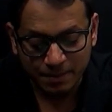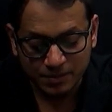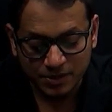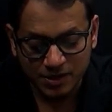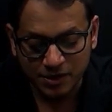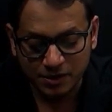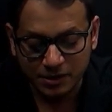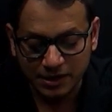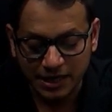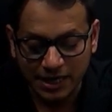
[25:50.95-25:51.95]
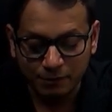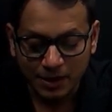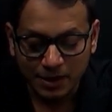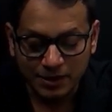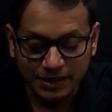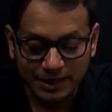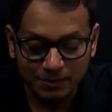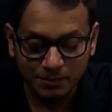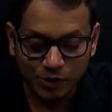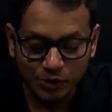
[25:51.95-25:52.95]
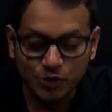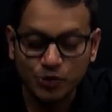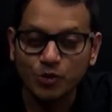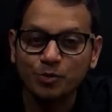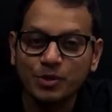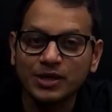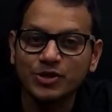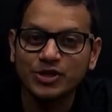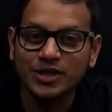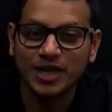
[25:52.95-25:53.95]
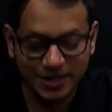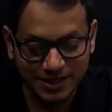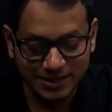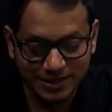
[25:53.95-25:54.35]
the name looks European or Chinese name,